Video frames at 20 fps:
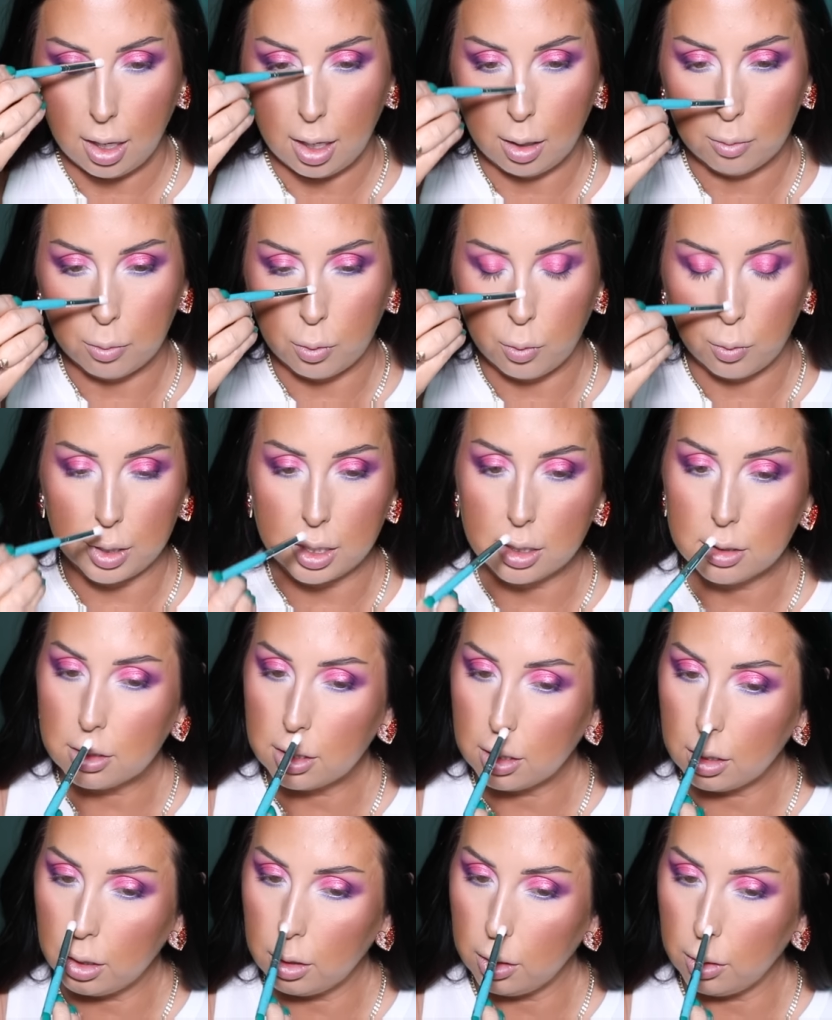I'm going
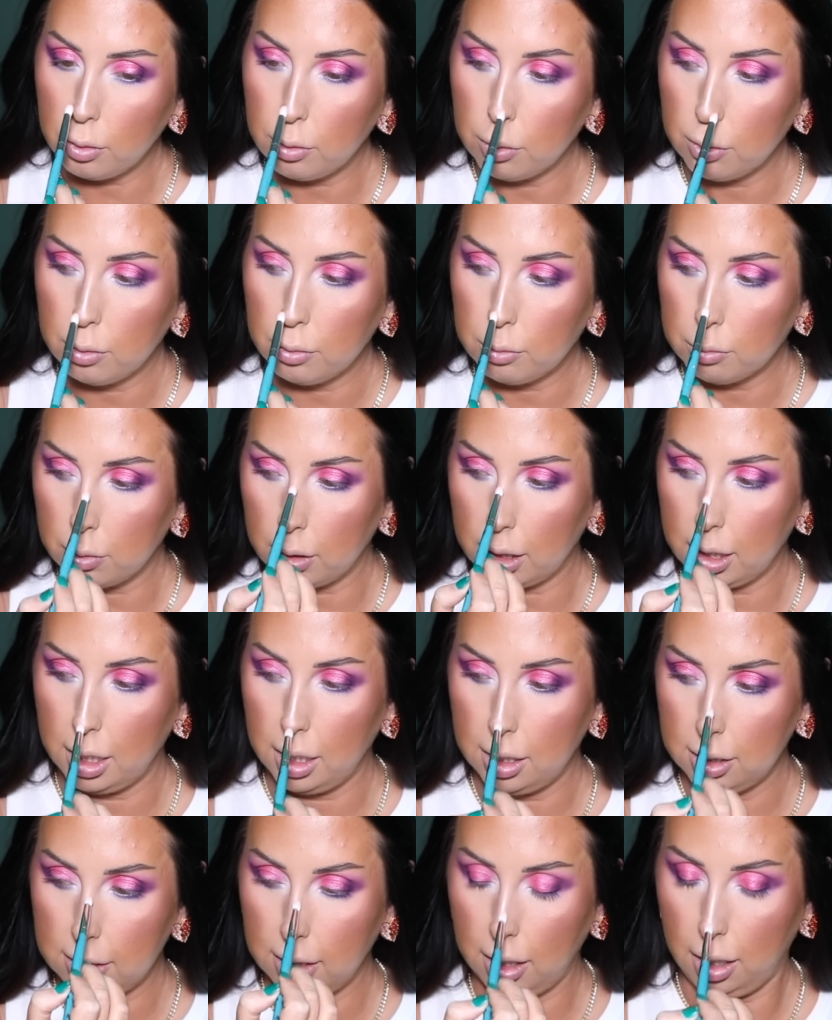to run
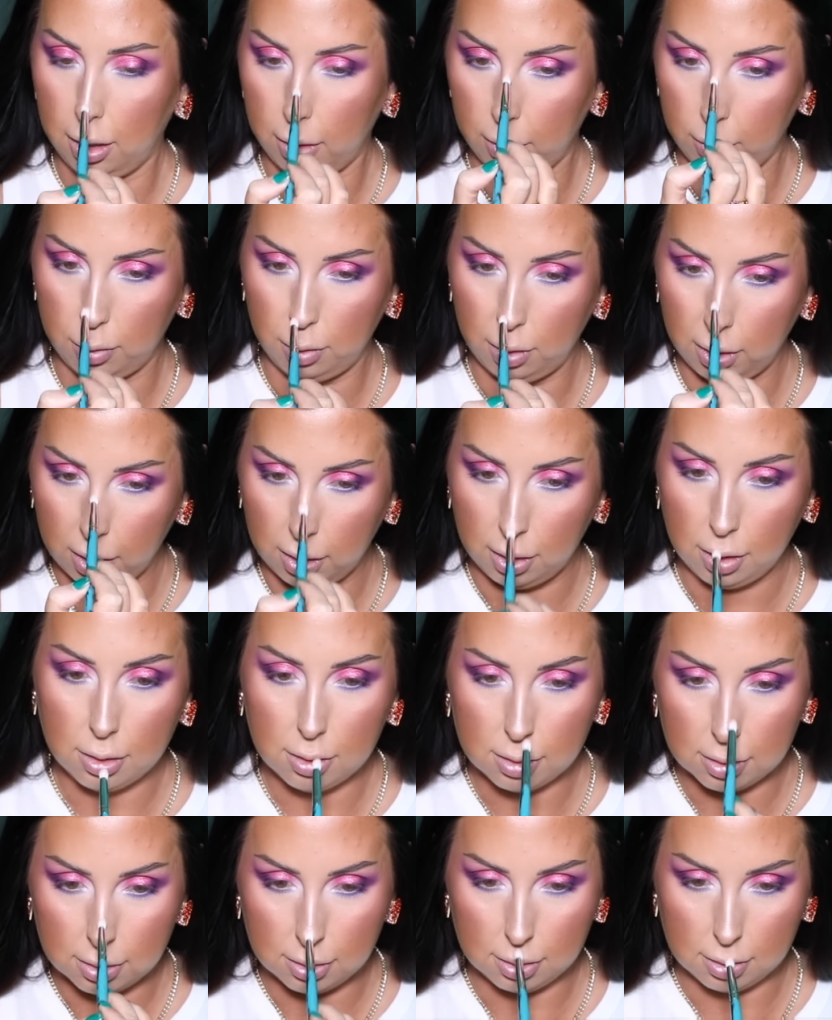it down
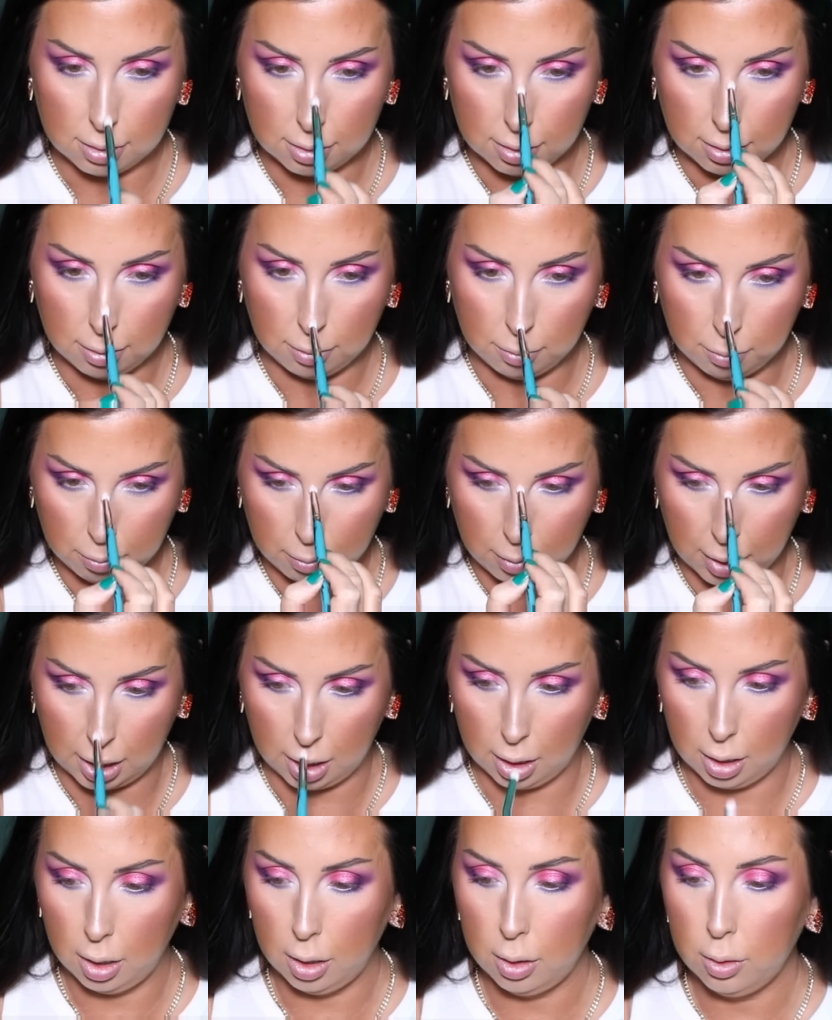my
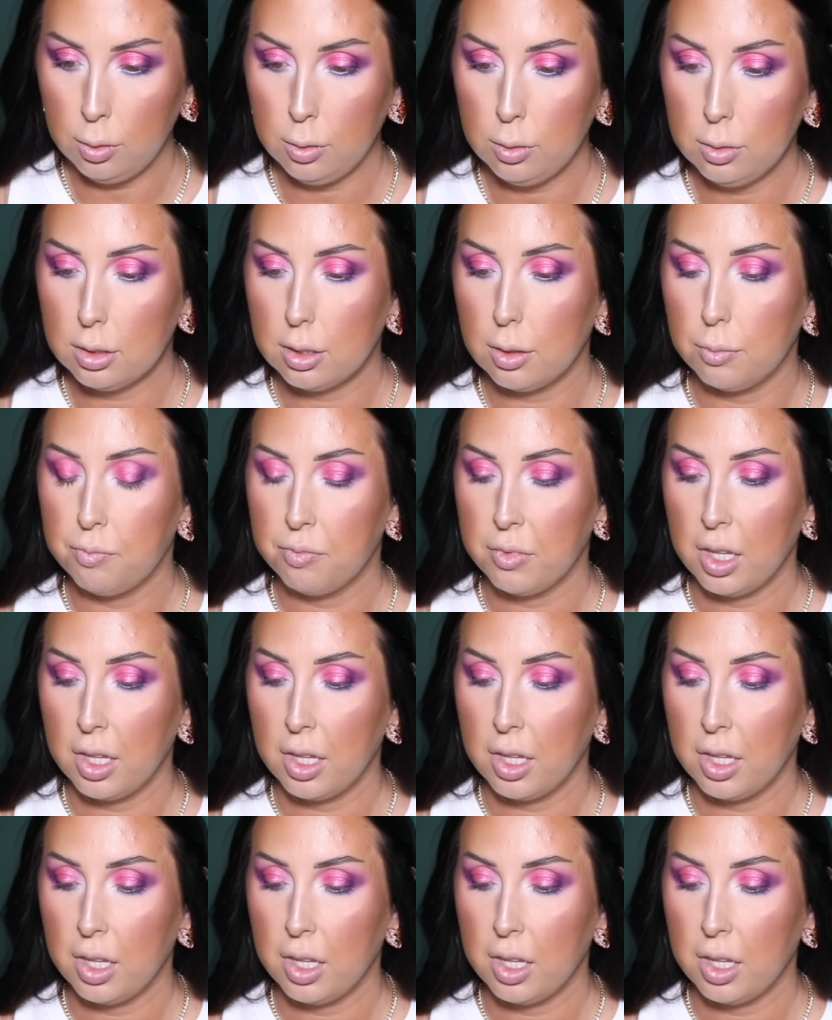nose.